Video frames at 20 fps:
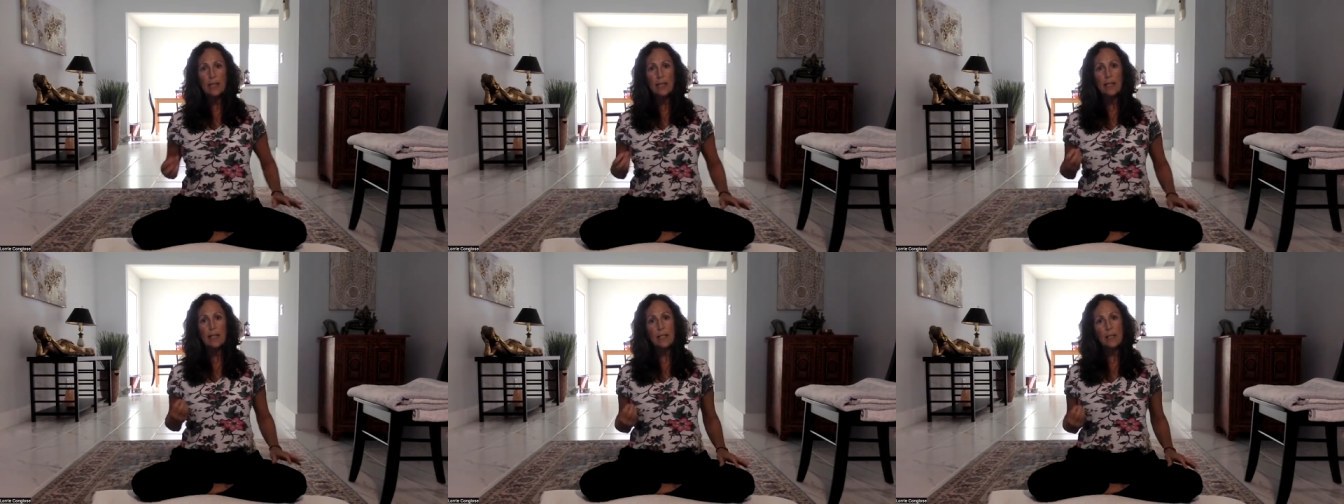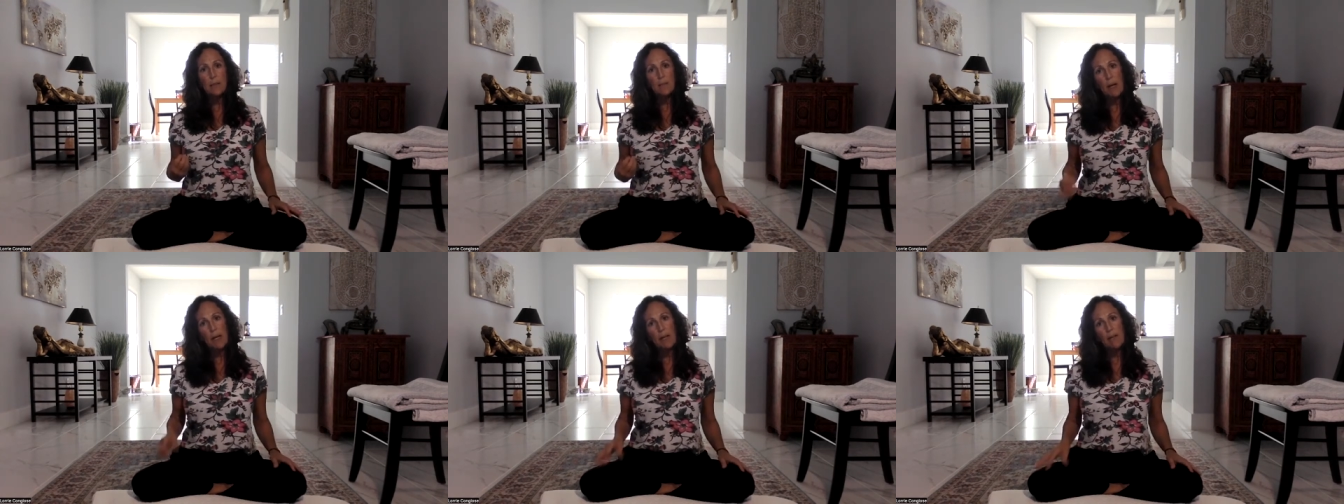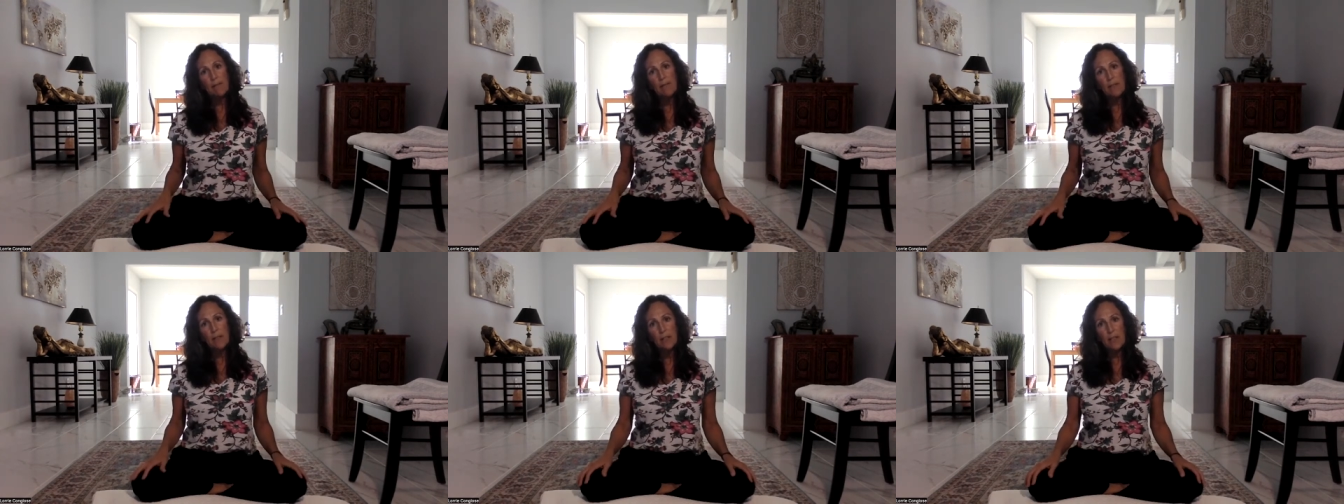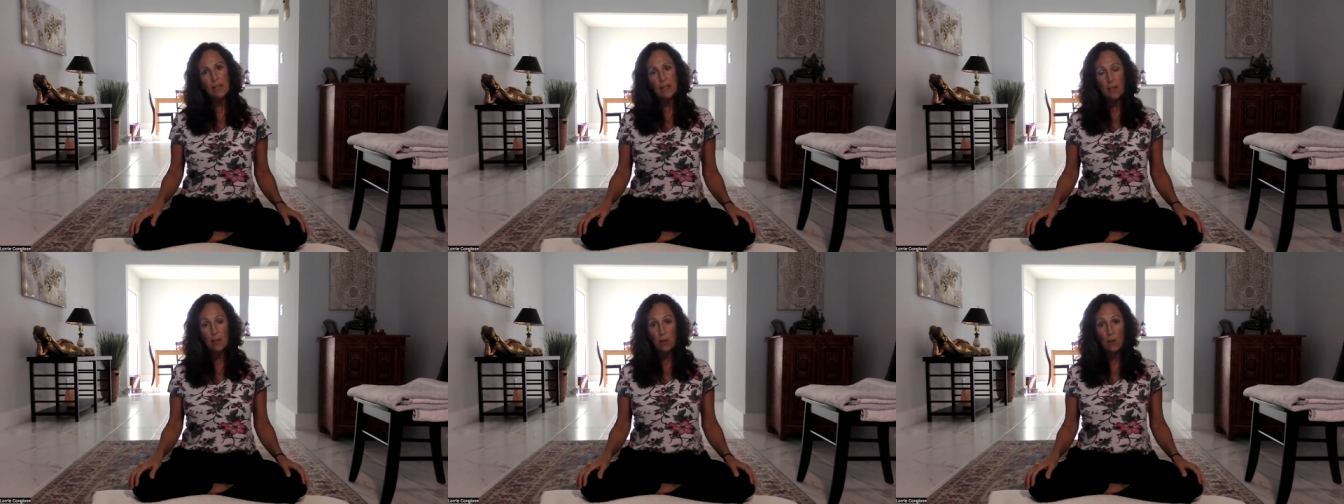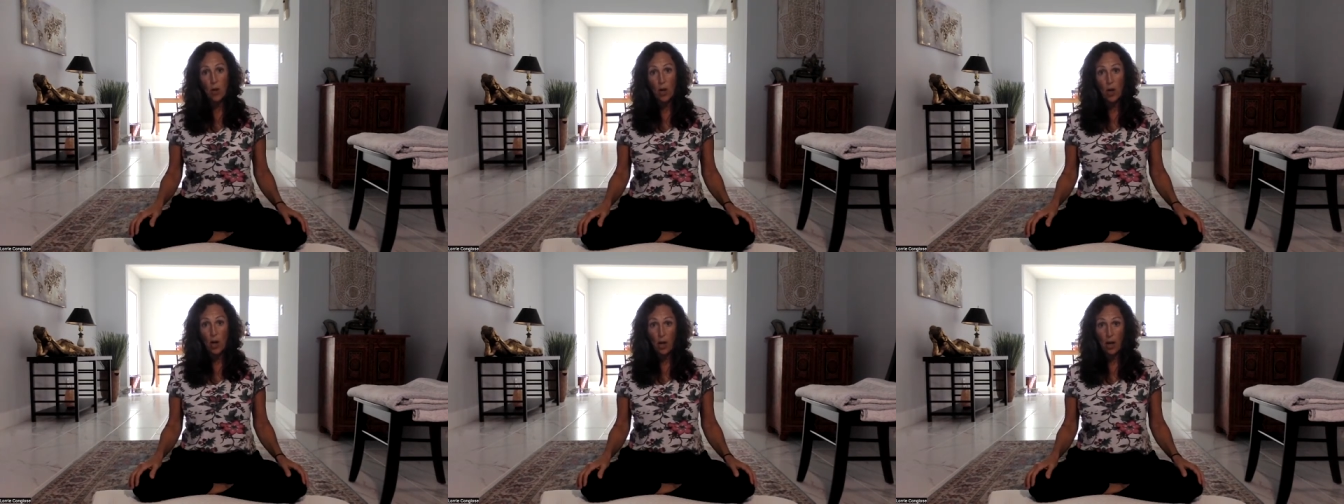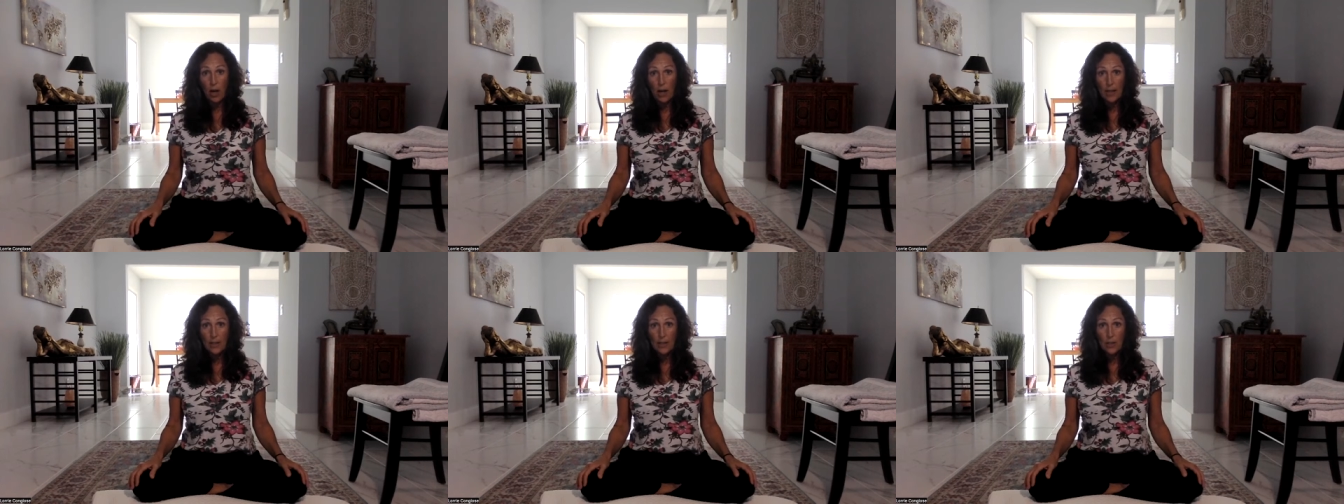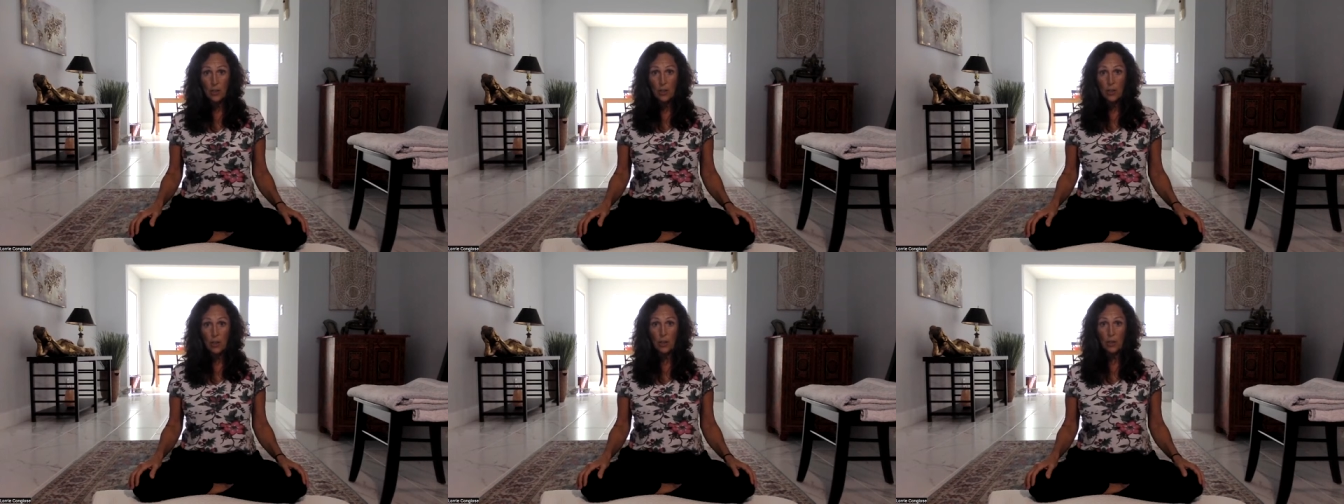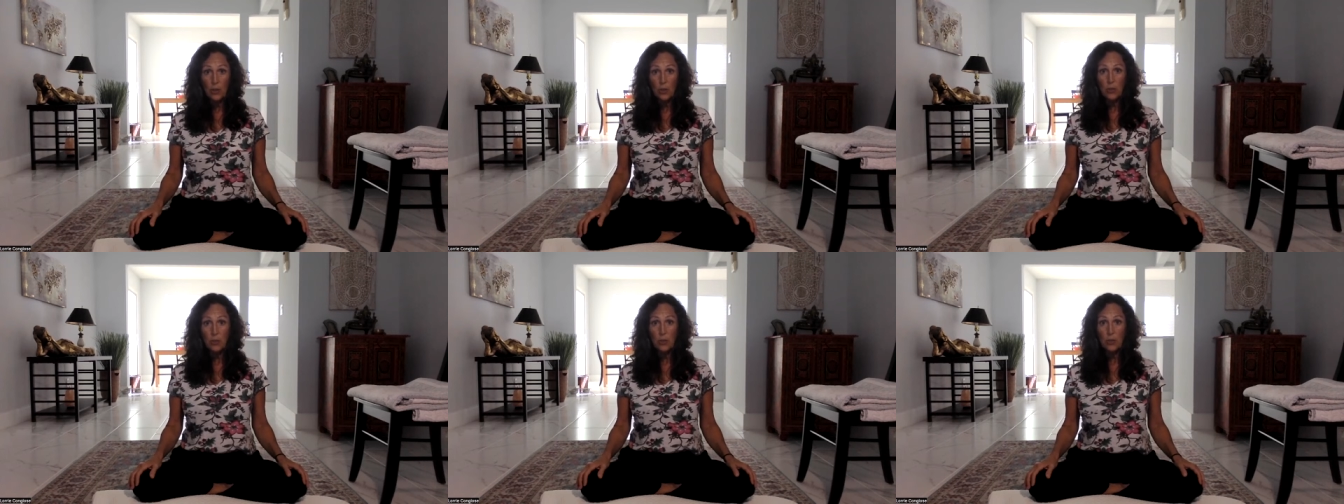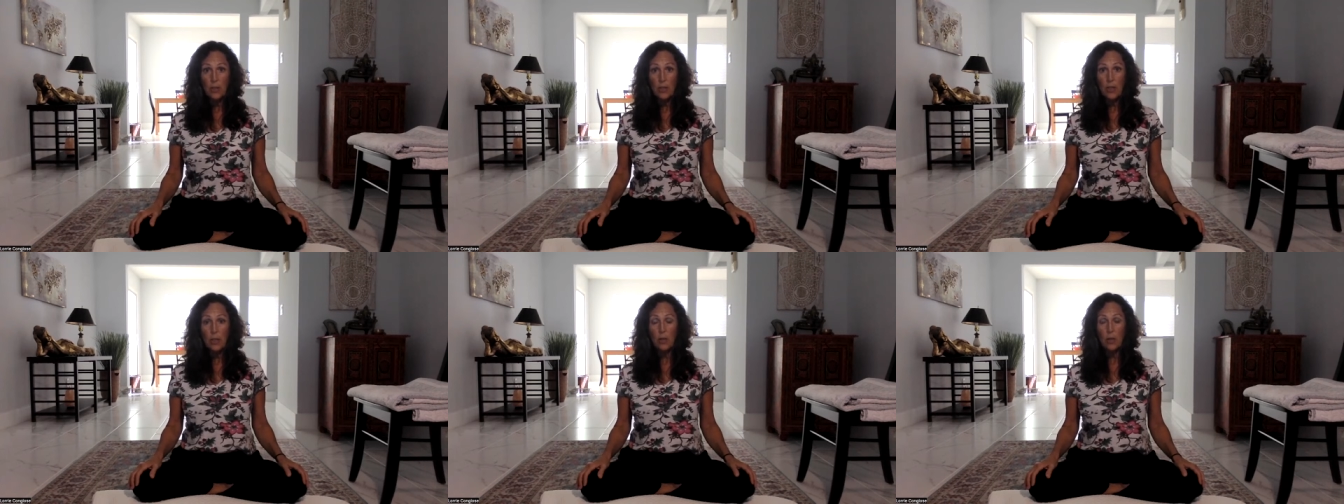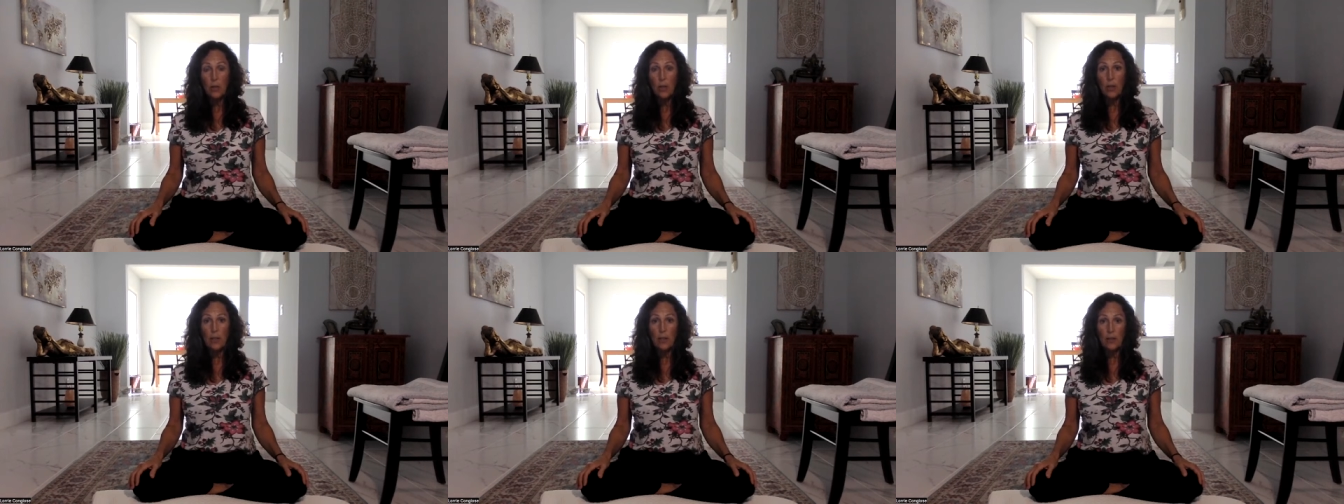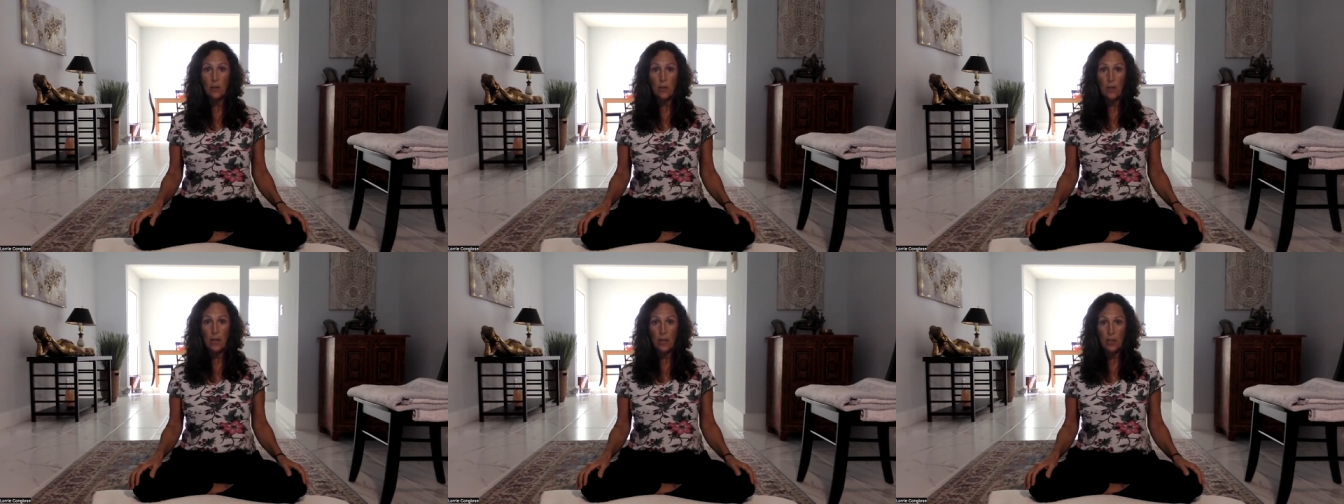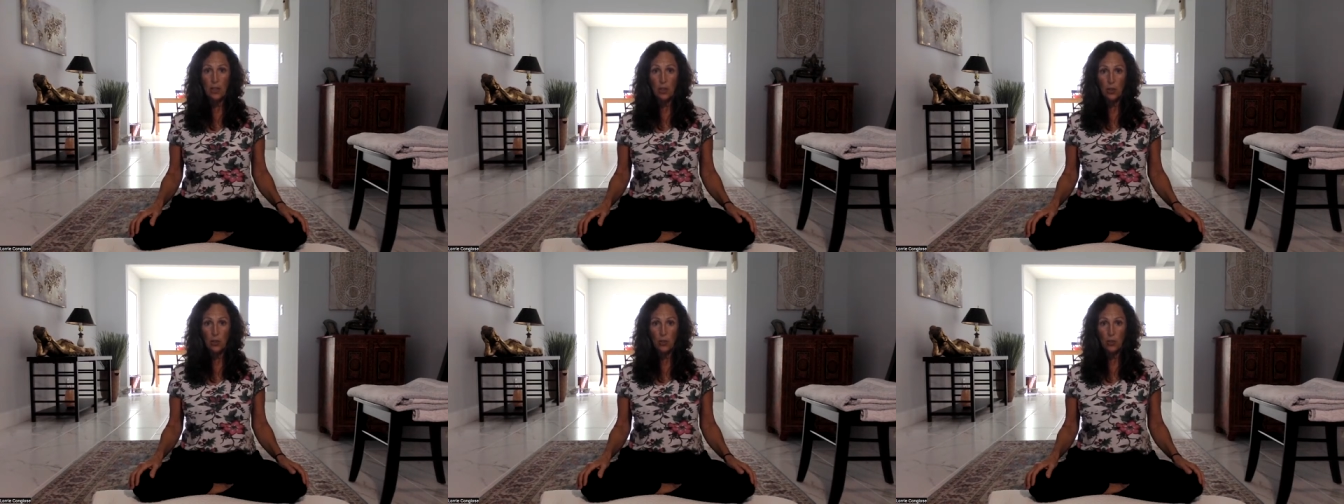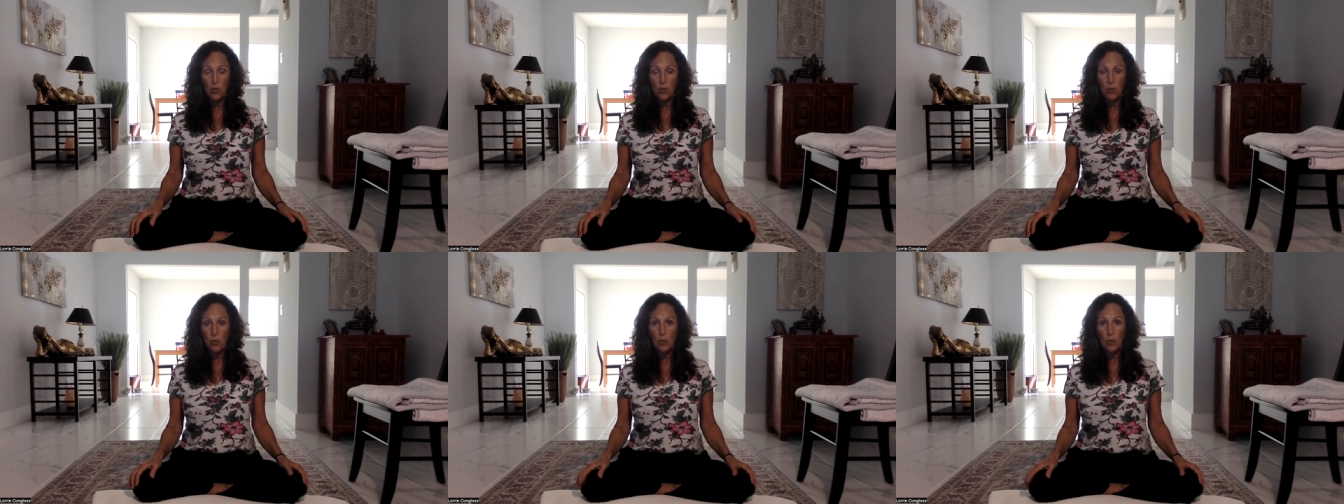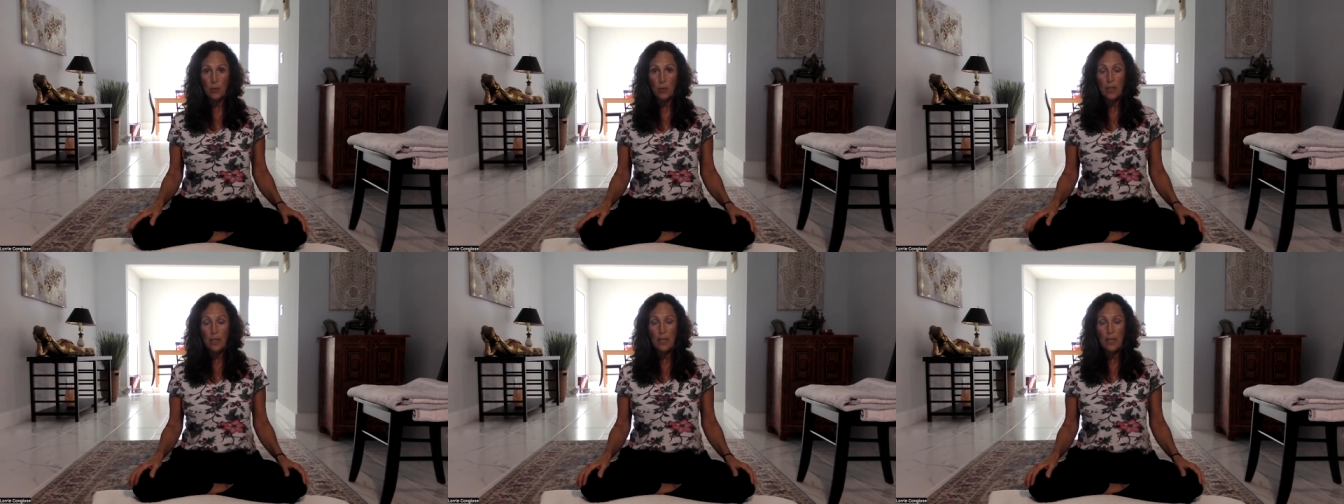this might feel a little odd to you or a little unusual.